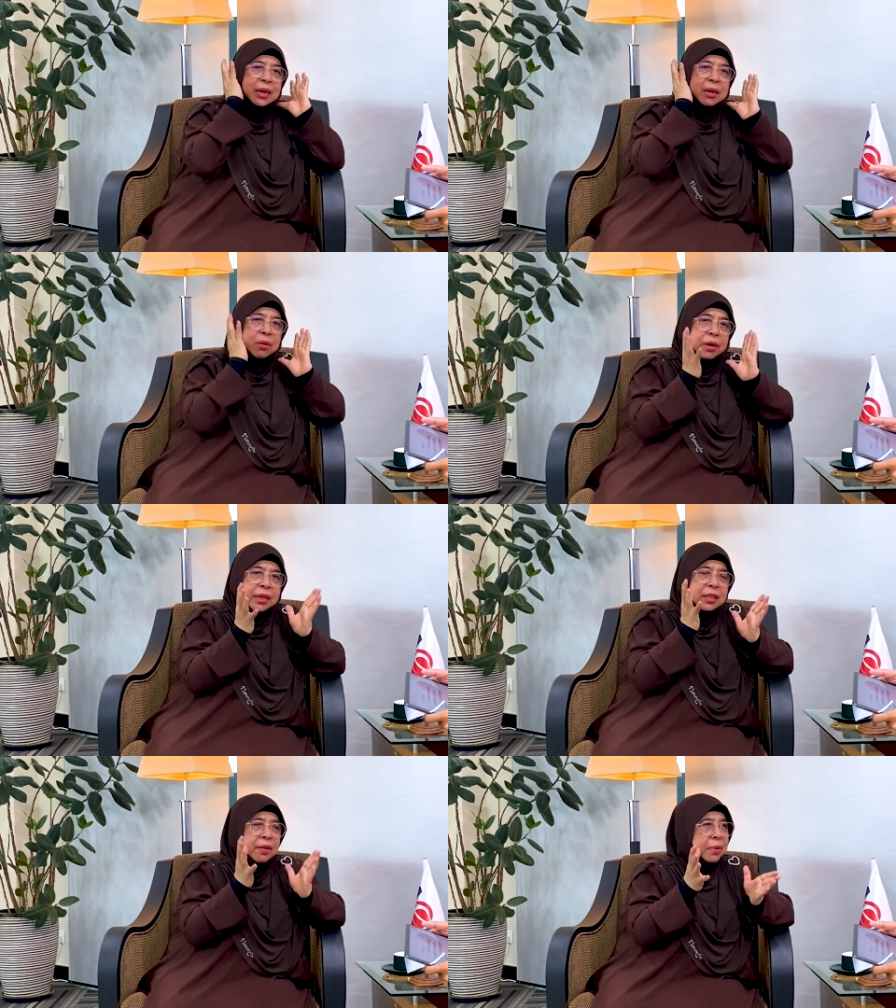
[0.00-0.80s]
the
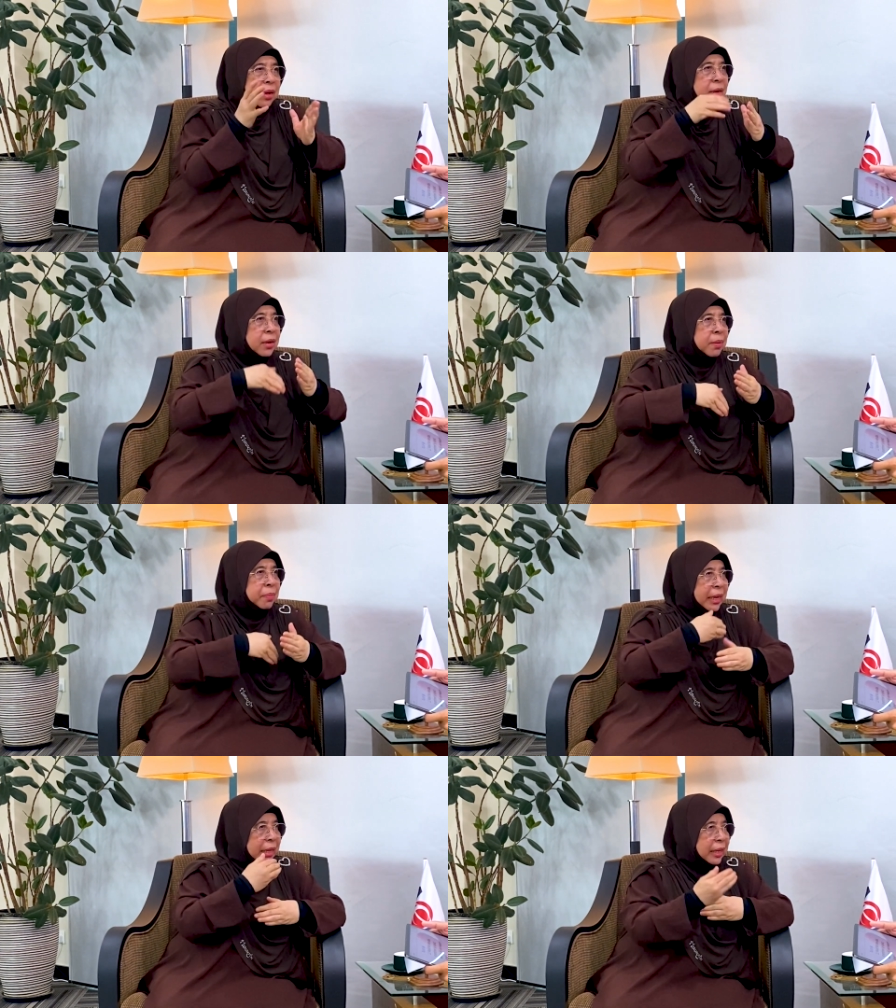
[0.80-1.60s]
cognitive
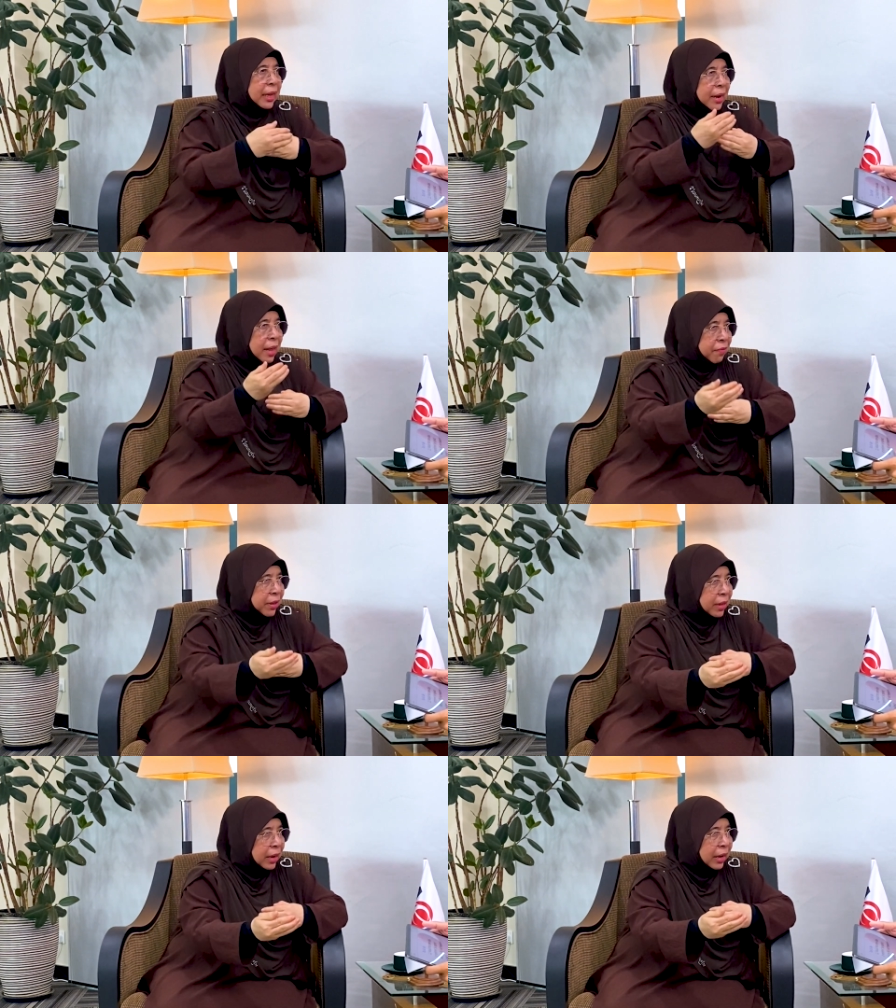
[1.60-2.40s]
ability, and
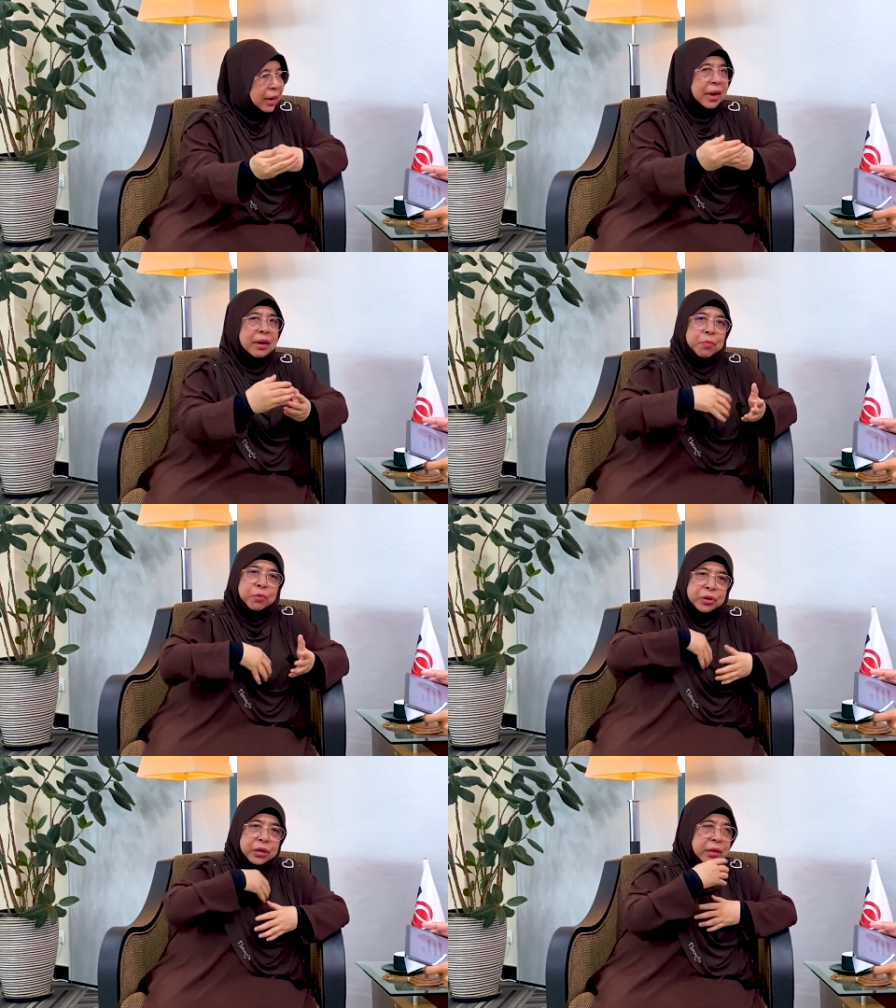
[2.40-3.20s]
everything like that,
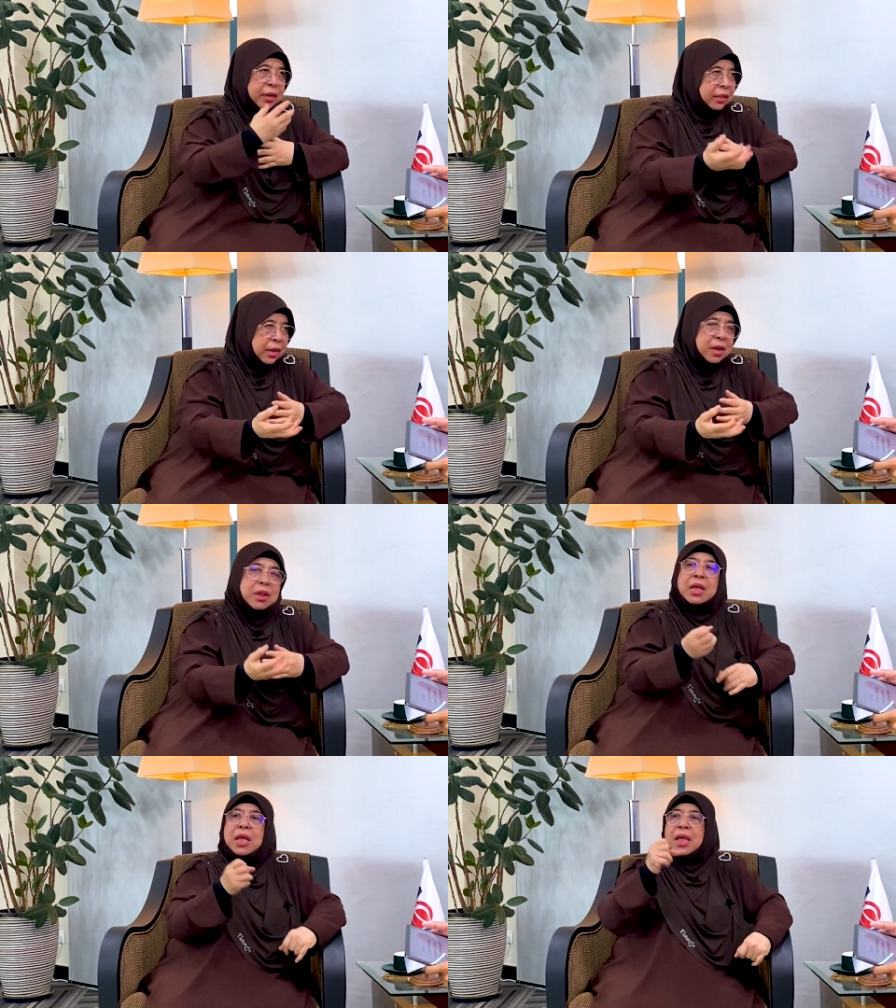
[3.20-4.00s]
emotional and
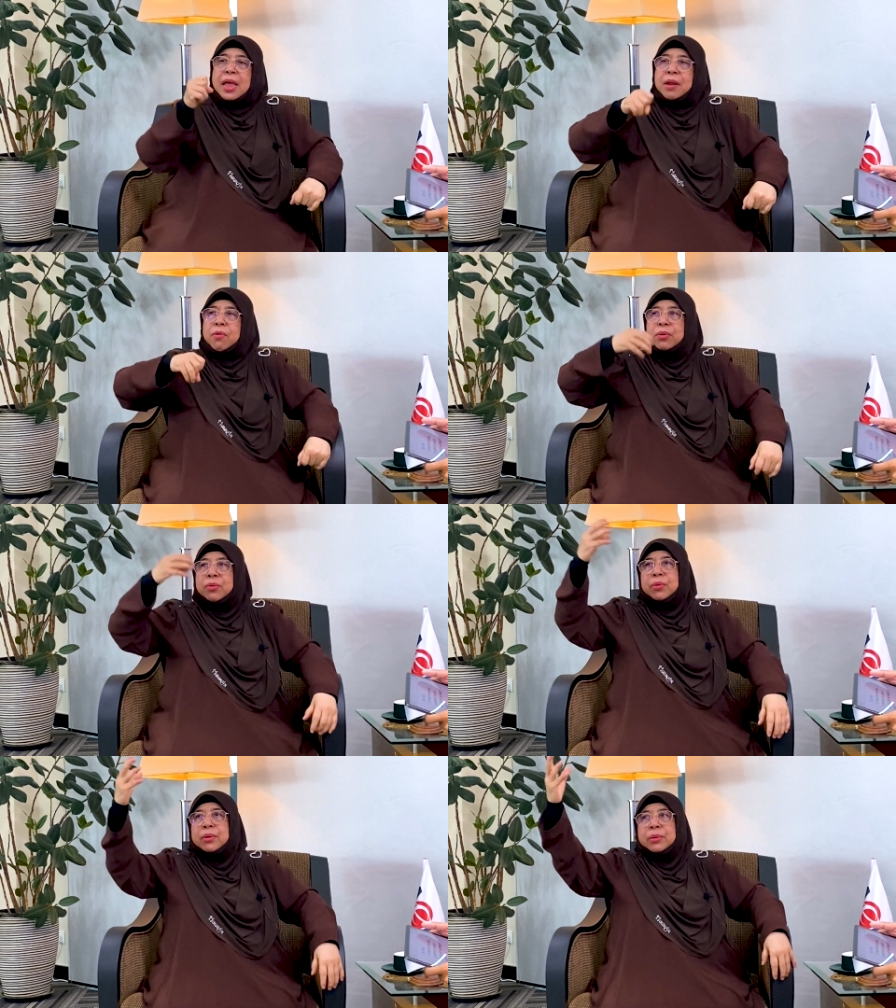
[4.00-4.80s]
thing. And
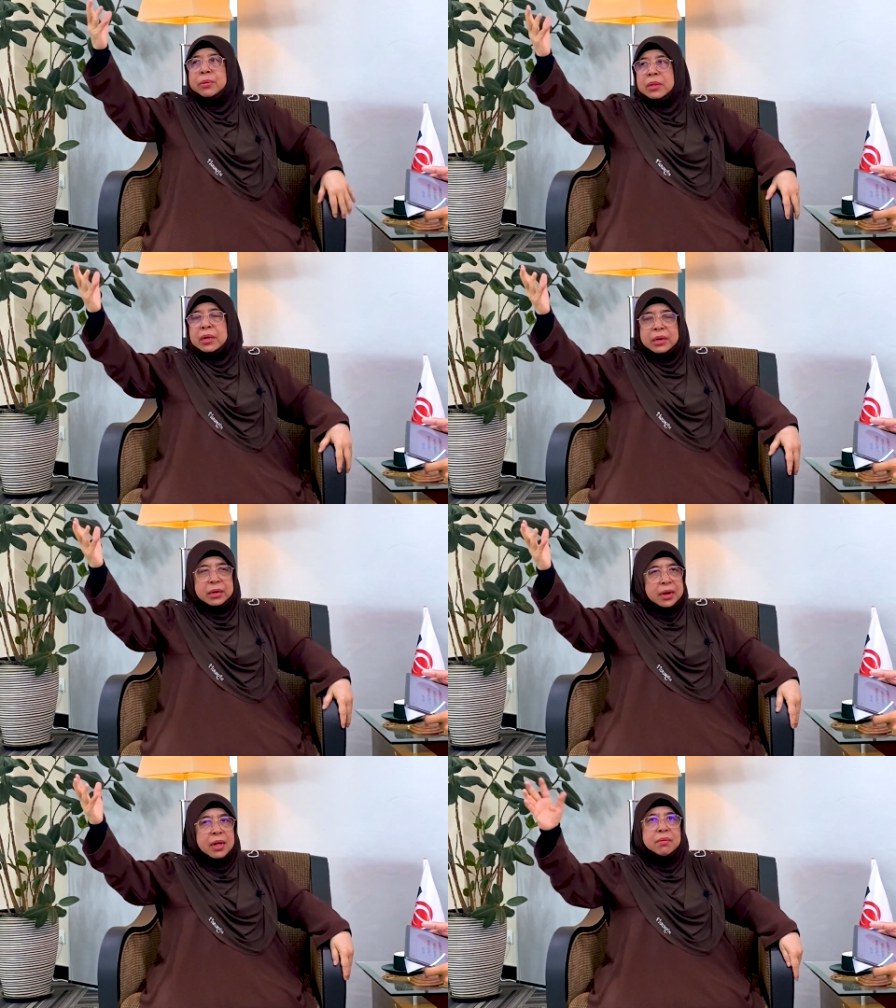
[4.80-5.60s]
also to the
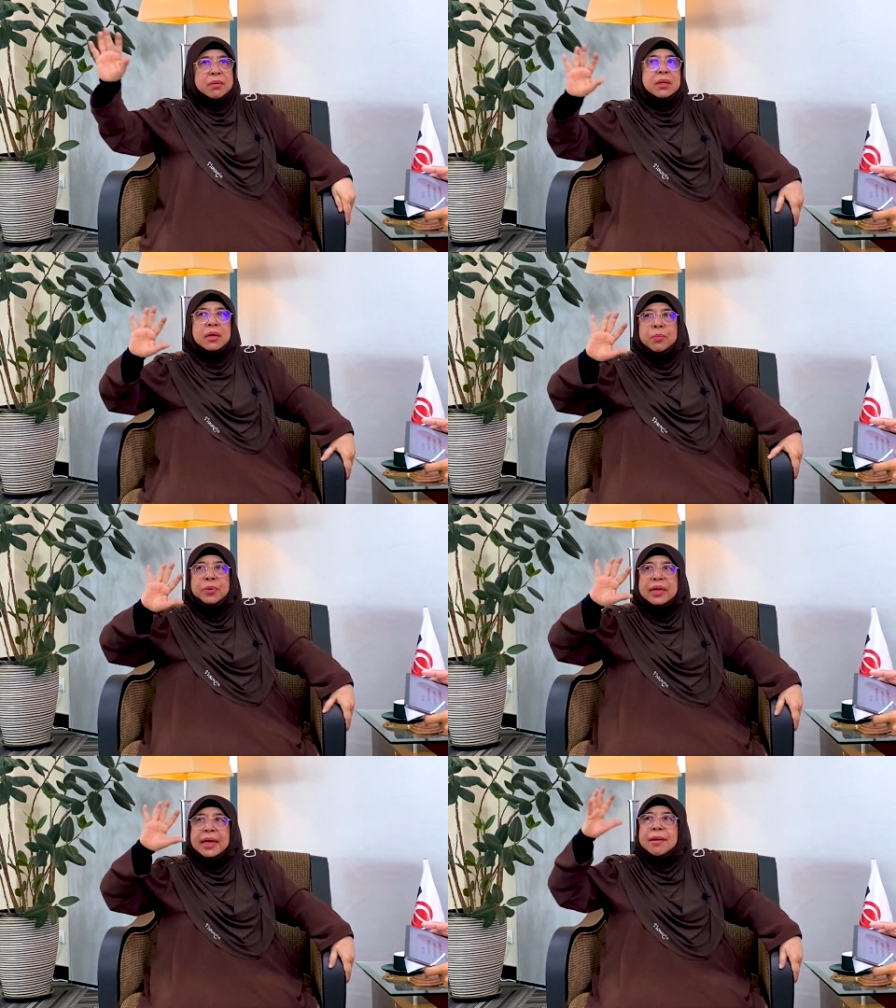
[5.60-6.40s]
adult,
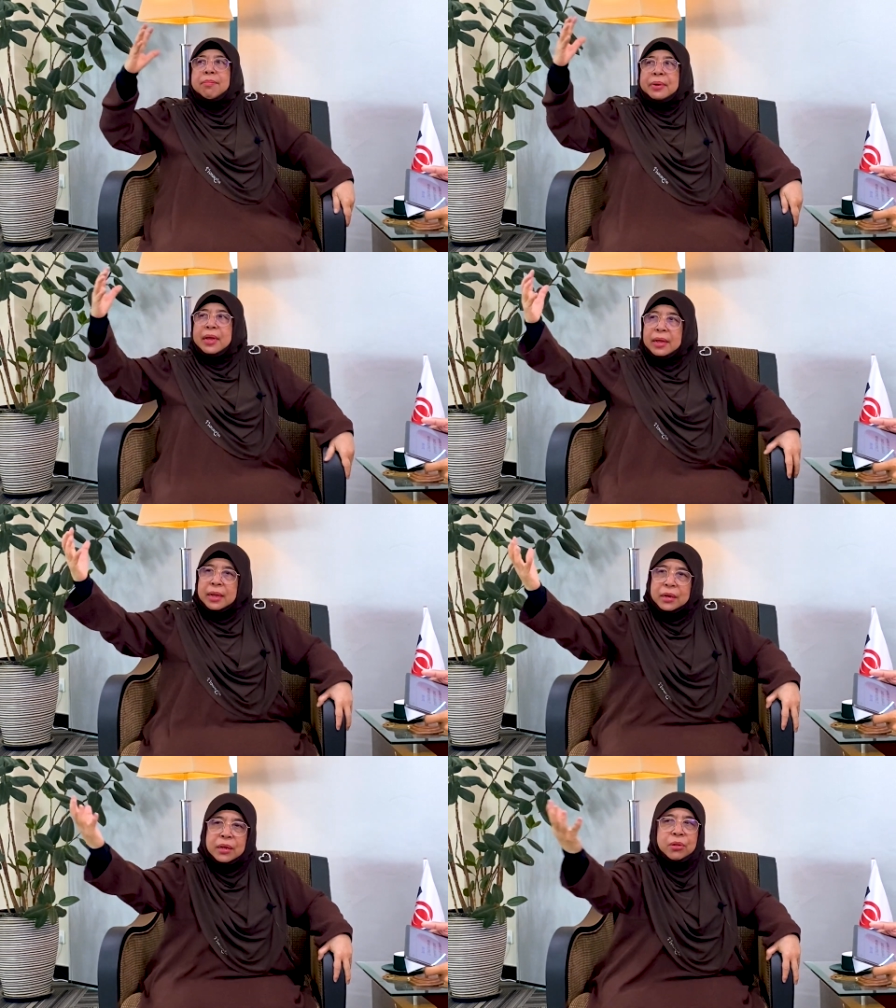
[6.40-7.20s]
we can bring
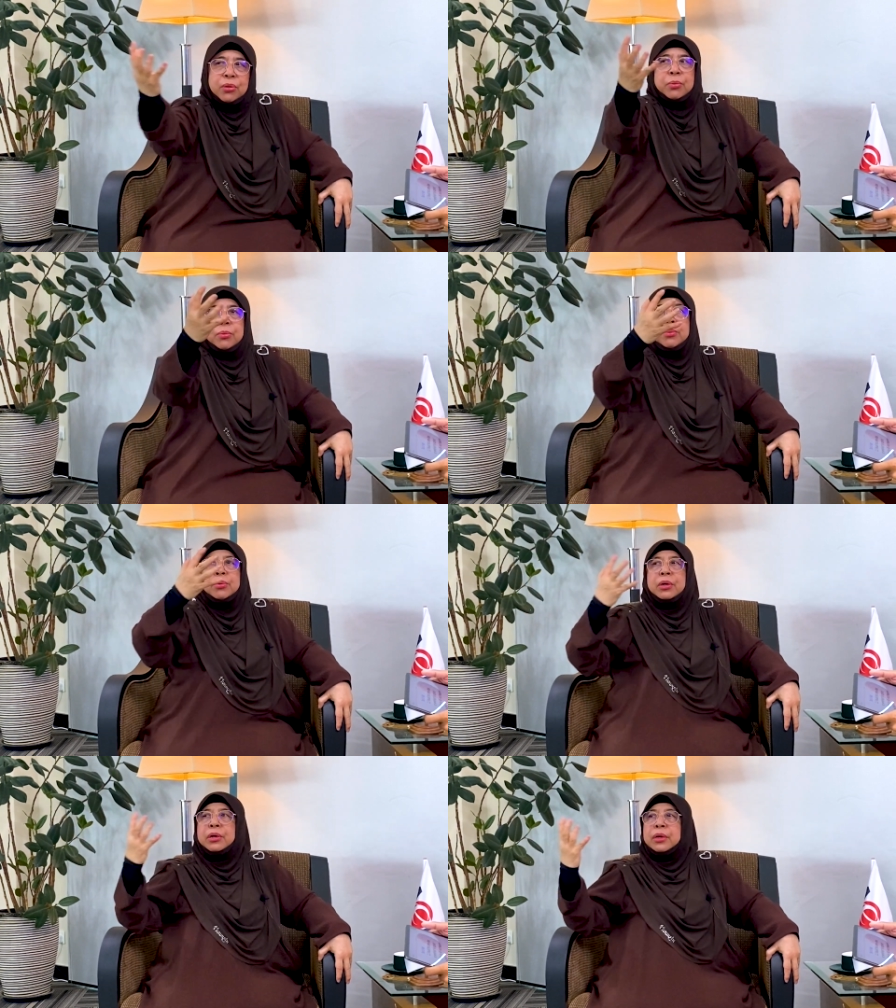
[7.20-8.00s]
it into